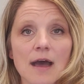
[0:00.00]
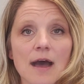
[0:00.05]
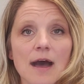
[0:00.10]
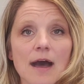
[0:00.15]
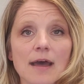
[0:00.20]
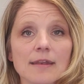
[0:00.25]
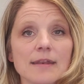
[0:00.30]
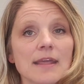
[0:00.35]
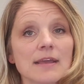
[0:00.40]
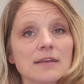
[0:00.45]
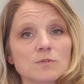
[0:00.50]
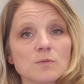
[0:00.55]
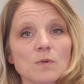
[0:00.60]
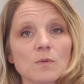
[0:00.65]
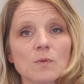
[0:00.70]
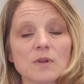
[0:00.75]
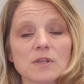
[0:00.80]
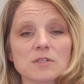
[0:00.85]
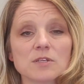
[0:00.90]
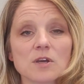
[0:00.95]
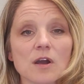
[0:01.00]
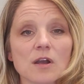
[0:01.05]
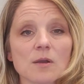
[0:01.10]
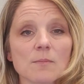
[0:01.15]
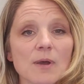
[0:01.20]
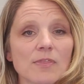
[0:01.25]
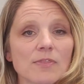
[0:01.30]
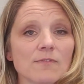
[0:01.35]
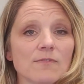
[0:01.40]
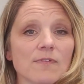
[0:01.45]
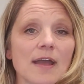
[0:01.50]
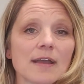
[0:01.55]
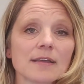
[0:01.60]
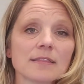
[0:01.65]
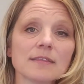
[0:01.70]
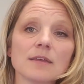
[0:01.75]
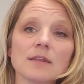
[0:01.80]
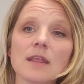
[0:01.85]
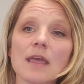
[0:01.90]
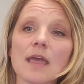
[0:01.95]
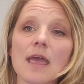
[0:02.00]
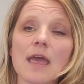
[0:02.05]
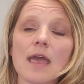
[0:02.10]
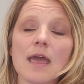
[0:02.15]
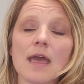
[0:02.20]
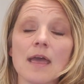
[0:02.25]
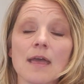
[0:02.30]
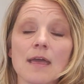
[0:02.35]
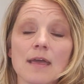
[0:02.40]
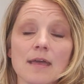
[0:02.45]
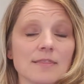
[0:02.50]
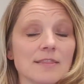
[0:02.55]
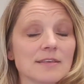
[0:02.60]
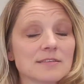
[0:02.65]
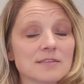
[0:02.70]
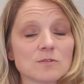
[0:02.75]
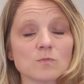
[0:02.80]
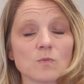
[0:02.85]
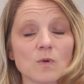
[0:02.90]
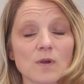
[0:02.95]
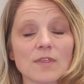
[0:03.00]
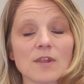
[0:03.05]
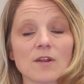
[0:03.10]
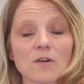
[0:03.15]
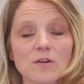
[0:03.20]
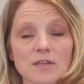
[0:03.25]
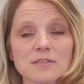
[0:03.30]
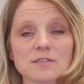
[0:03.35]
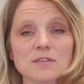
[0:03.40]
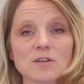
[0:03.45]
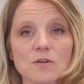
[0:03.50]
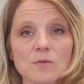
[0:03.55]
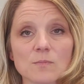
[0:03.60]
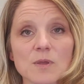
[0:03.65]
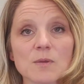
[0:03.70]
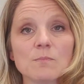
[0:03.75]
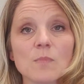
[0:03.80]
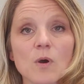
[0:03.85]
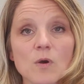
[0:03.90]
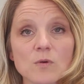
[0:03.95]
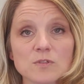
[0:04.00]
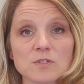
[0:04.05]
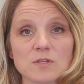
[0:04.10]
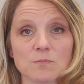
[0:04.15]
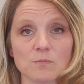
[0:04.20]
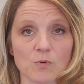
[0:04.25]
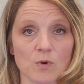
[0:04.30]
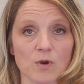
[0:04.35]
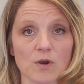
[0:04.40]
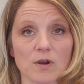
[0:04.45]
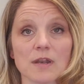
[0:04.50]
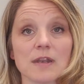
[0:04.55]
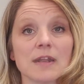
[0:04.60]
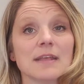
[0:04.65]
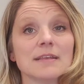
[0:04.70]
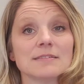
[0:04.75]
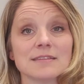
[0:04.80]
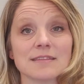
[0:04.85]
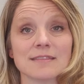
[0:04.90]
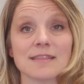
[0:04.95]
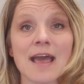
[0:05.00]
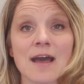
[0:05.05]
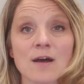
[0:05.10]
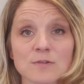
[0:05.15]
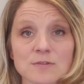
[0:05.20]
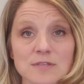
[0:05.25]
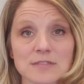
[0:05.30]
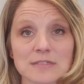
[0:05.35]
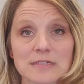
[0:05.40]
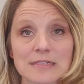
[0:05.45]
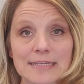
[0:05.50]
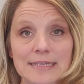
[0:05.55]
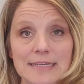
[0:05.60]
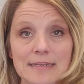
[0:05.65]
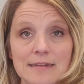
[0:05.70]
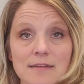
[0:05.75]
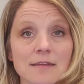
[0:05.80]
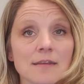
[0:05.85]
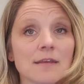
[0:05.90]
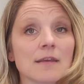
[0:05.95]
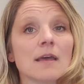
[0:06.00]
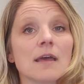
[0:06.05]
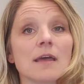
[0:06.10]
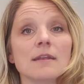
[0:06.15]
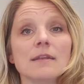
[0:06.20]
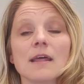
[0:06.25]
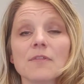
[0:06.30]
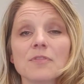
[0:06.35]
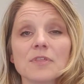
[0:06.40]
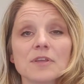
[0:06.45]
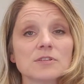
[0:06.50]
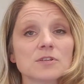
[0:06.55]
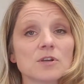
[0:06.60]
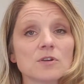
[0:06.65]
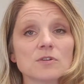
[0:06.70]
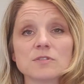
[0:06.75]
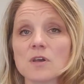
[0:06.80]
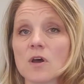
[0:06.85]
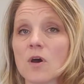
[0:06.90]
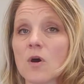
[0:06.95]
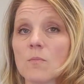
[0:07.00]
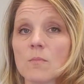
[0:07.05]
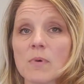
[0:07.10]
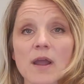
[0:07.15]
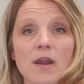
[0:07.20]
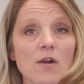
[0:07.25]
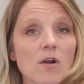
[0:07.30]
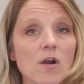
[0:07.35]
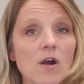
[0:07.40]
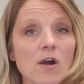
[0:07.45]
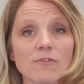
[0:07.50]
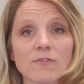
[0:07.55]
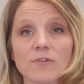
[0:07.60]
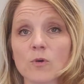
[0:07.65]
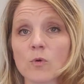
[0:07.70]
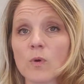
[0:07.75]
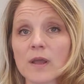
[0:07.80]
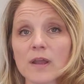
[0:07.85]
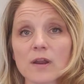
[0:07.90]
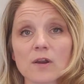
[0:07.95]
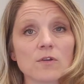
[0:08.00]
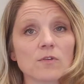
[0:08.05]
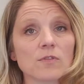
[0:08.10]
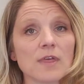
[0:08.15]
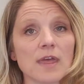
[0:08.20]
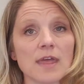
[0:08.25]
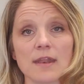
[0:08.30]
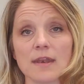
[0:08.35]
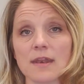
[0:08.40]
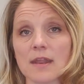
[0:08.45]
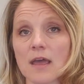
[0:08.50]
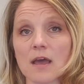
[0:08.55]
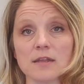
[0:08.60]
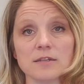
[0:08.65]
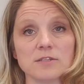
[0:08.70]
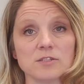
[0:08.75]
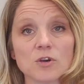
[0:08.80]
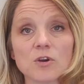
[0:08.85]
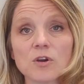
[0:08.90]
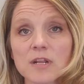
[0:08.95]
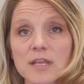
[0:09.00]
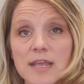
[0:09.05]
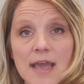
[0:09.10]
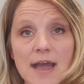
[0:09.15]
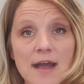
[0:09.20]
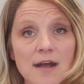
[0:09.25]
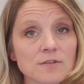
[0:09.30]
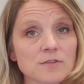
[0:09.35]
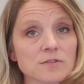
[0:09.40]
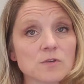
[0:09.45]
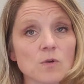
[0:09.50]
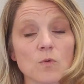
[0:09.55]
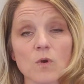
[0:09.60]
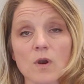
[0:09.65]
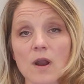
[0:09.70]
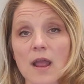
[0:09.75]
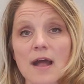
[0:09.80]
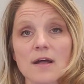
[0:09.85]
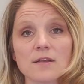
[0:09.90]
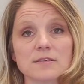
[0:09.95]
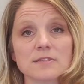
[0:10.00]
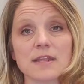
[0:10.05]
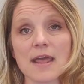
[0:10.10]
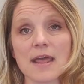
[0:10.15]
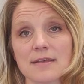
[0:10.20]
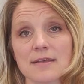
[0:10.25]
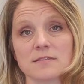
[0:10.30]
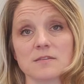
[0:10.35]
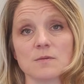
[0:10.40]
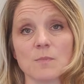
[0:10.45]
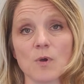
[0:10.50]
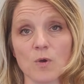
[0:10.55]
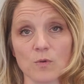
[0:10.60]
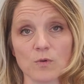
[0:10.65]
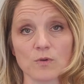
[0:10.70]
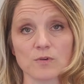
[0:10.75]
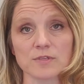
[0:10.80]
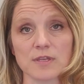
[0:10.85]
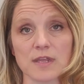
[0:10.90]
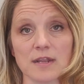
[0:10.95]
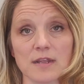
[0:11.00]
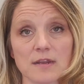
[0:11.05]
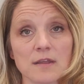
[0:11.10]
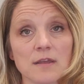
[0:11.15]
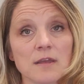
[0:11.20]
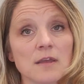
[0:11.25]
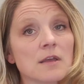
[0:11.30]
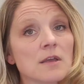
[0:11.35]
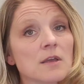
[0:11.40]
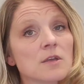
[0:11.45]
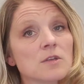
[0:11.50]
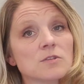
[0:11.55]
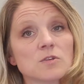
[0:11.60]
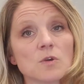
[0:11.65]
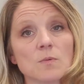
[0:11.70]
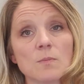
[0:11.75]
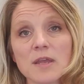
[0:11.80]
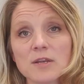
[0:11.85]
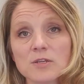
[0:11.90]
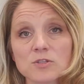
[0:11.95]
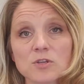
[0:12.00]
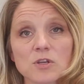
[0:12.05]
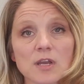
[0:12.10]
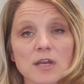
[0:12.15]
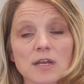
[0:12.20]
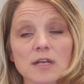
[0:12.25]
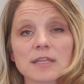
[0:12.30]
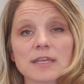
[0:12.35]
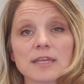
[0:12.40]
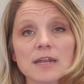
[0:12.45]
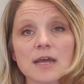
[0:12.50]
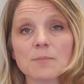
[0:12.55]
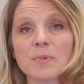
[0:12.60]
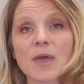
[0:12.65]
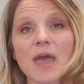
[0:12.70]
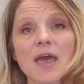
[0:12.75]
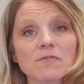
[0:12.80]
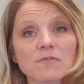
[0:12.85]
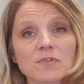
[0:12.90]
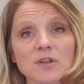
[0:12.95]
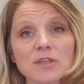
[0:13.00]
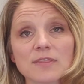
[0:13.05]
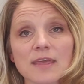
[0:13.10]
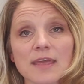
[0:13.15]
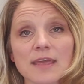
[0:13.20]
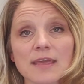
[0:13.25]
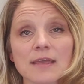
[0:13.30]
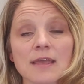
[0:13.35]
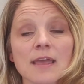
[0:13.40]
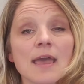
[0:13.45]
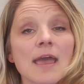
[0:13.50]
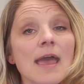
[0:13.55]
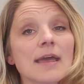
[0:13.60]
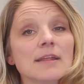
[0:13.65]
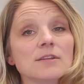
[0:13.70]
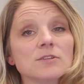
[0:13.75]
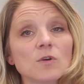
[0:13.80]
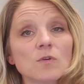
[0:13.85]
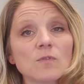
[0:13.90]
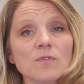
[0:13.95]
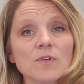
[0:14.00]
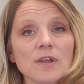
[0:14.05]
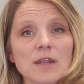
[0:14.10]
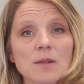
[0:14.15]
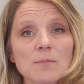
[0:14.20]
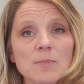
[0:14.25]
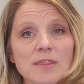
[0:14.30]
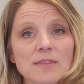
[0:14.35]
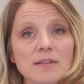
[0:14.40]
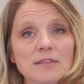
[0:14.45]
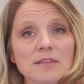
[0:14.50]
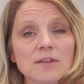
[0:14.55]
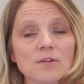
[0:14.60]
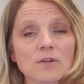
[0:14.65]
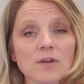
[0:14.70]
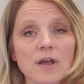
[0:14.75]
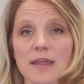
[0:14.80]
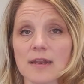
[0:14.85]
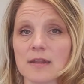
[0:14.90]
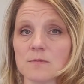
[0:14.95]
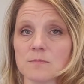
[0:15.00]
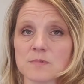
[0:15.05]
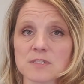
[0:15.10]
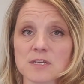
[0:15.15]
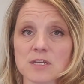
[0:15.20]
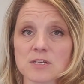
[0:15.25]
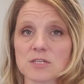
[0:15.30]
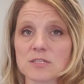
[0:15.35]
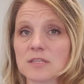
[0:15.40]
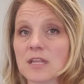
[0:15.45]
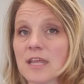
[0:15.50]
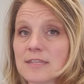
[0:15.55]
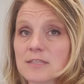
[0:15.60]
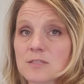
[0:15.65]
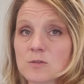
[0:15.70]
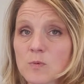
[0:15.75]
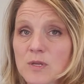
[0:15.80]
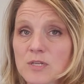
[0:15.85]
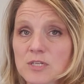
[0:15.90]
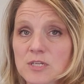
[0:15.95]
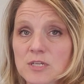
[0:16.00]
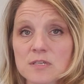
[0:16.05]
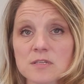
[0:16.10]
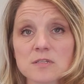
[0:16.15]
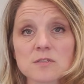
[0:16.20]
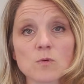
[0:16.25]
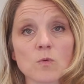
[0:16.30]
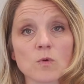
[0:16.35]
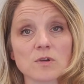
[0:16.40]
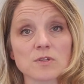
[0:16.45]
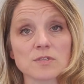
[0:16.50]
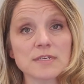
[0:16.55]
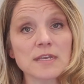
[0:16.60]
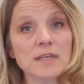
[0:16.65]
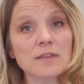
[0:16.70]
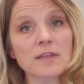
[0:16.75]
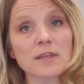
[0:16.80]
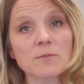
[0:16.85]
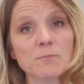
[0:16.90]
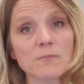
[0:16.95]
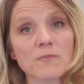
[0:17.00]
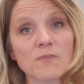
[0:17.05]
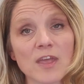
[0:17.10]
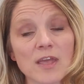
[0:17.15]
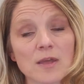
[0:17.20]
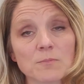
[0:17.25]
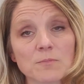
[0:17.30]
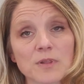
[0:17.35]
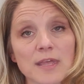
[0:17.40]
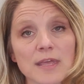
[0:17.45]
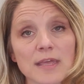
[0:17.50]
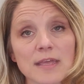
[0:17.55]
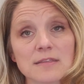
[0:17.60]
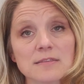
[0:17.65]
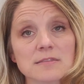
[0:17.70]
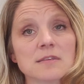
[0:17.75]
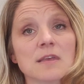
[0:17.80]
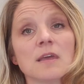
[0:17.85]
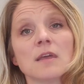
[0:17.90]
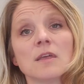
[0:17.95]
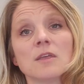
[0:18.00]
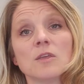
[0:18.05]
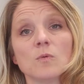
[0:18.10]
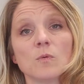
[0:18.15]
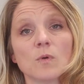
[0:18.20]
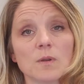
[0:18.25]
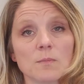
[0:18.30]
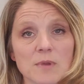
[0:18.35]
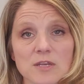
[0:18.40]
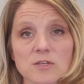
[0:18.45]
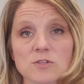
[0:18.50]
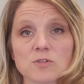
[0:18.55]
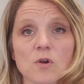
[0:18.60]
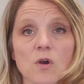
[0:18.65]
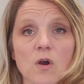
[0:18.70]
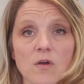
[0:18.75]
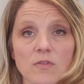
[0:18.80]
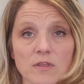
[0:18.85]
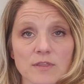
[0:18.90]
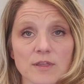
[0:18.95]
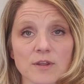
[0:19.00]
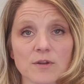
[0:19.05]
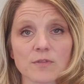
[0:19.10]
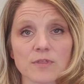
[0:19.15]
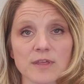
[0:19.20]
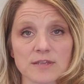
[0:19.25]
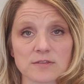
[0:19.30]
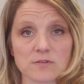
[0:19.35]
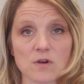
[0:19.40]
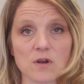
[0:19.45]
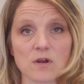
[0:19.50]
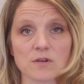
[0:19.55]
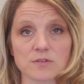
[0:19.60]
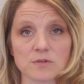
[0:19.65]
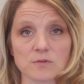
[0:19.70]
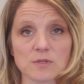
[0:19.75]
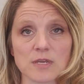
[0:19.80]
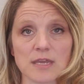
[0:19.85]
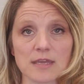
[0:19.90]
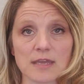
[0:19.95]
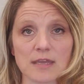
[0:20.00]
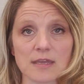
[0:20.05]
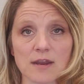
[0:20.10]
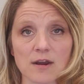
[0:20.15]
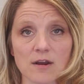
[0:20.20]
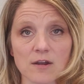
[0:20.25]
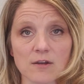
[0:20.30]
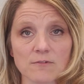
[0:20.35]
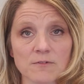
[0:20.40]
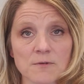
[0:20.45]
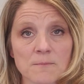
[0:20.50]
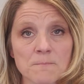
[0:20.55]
Next, we want to talk about the fact that this is one that I'll consider to be most important, is that the house is clean. Nothing turns a home buyer off quicker than a dirty house or a house that some odors in it. So make sure you clean up everything, and don't forget about the little items such as light switches or ceiling fan blades. You want to make sure all the little things are also taken care of.